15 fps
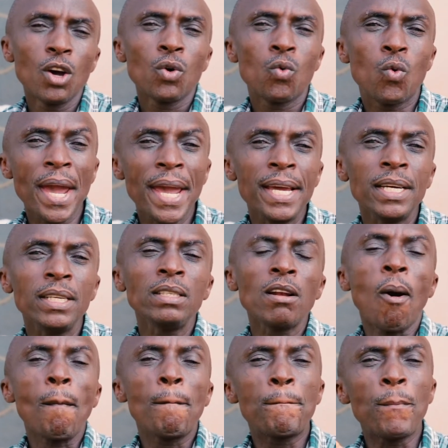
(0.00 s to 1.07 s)
When
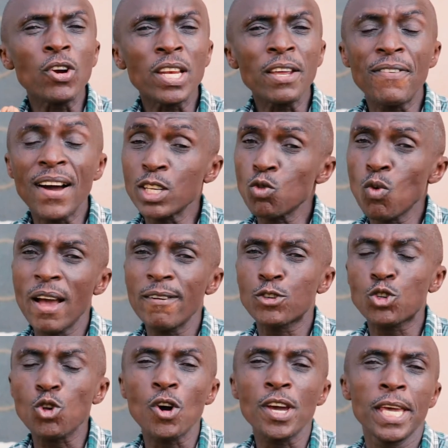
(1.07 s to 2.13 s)
Potiphar's wife
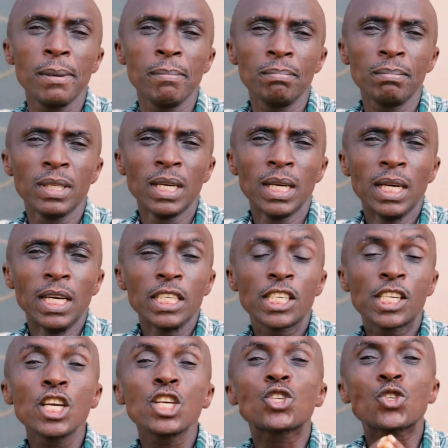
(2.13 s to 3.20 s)
saw him,
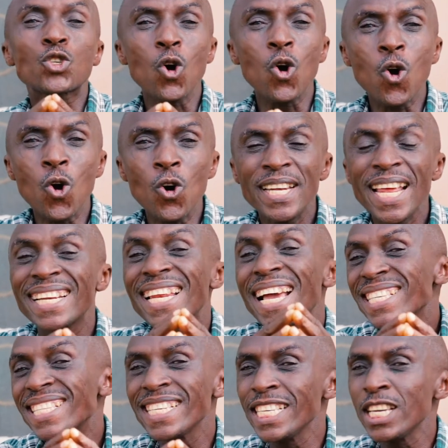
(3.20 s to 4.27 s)
she saw the
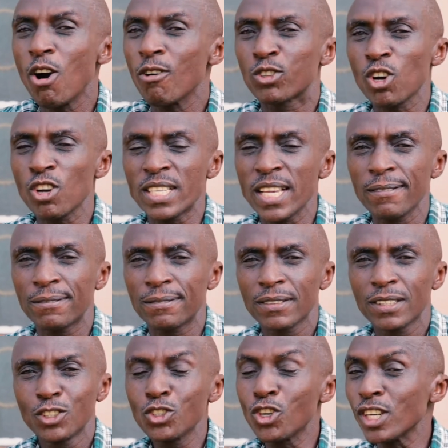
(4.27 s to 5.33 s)
destiny of Joseph,
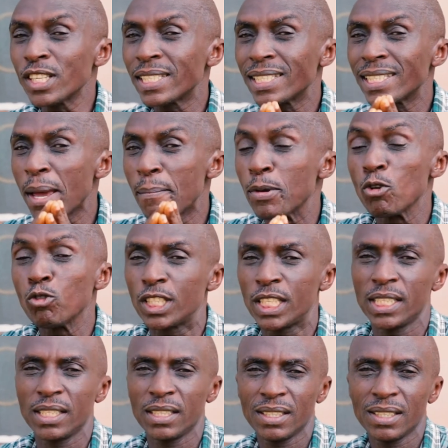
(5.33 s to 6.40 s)
not the
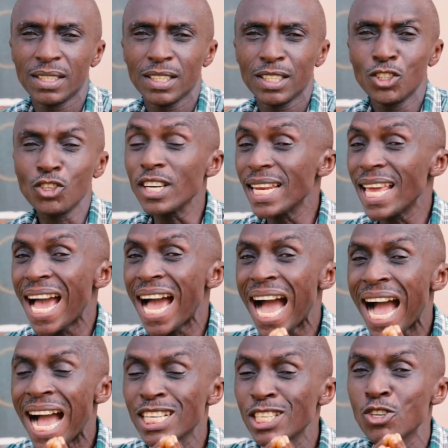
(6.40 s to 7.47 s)
beauty, not
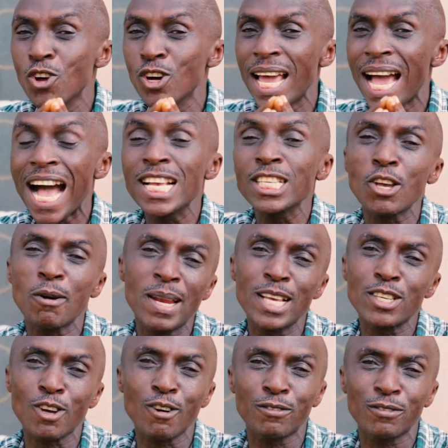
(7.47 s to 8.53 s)
the
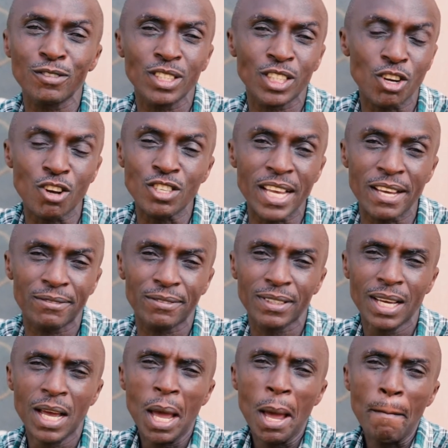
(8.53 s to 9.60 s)
handsomeness of Joseph,
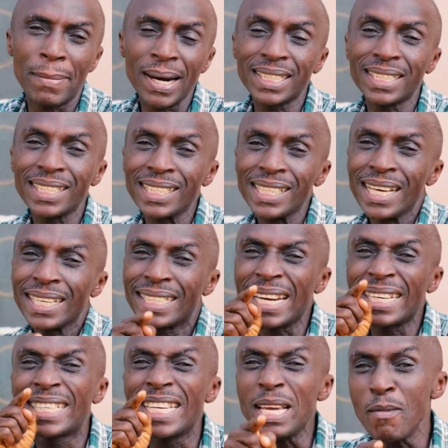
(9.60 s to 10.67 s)
but the
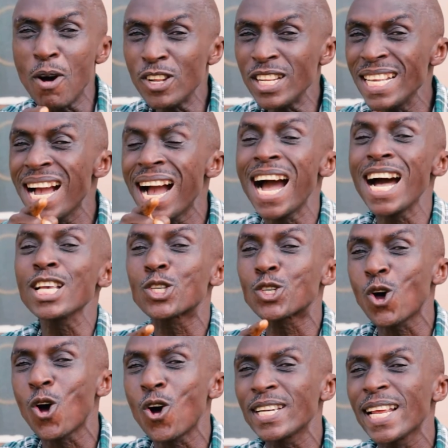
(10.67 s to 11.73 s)
demon in her
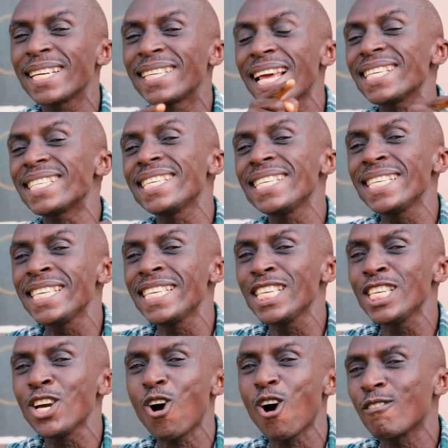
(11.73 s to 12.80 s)
saw the
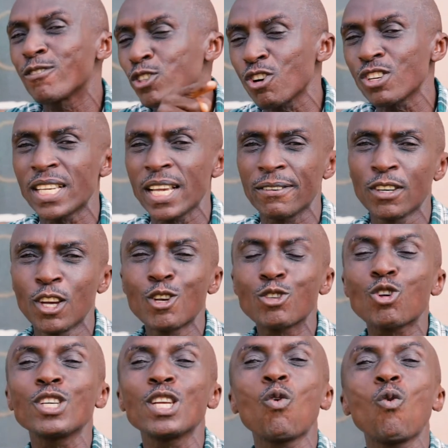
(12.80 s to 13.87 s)
destiny of Joseph.
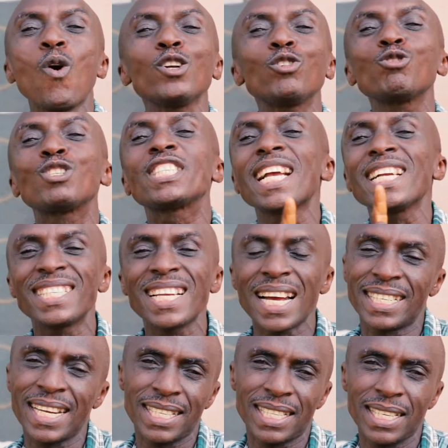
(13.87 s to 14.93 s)
So they want to change
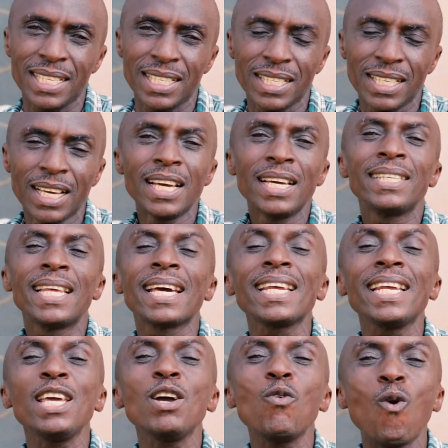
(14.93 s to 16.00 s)
that destiny. They
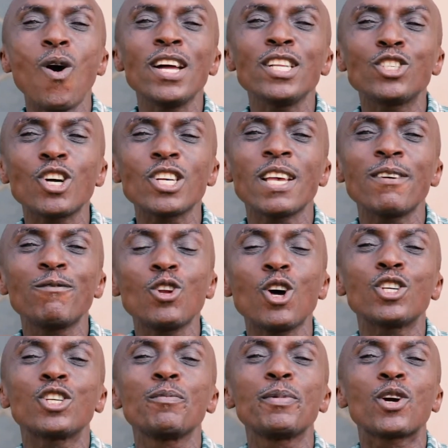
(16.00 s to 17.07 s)
really want Joseph
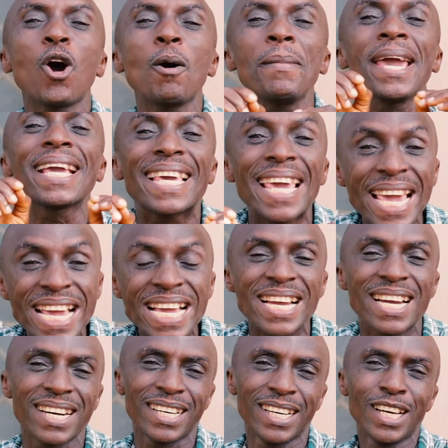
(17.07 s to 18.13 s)
not to become a king,
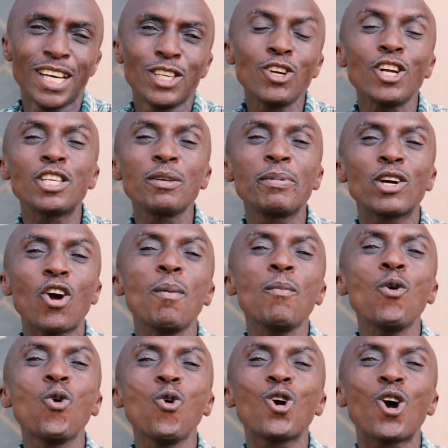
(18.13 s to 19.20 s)
not to become
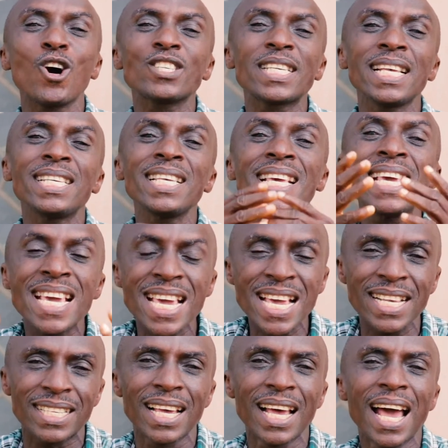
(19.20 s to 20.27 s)
who God says he
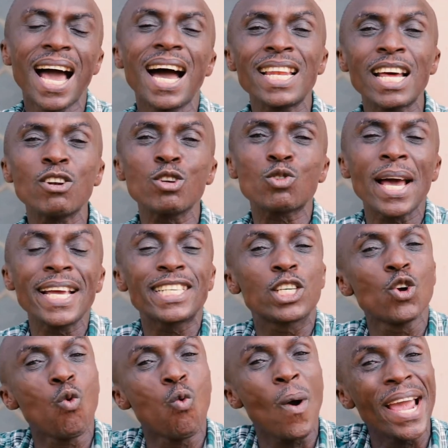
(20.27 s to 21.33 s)
is. And that was why she
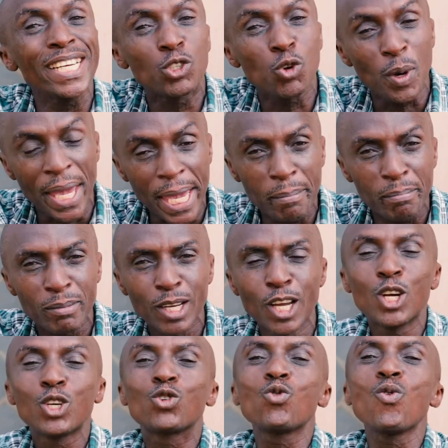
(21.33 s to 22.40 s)
went to him
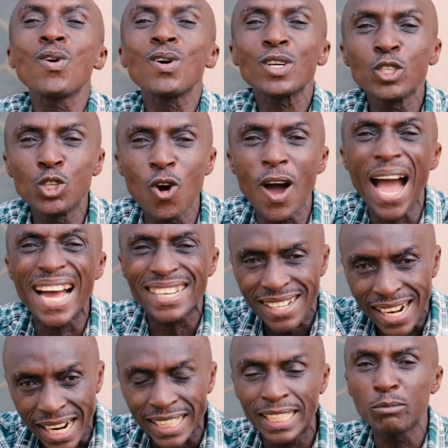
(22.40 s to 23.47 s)
to,
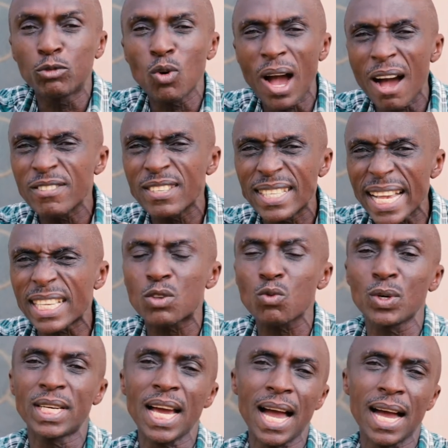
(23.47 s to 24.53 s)
attract him to have sex
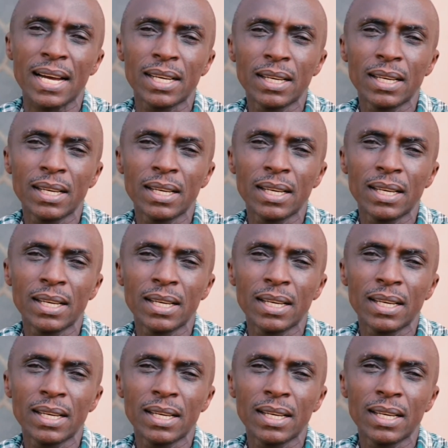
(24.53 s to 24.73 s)
with her.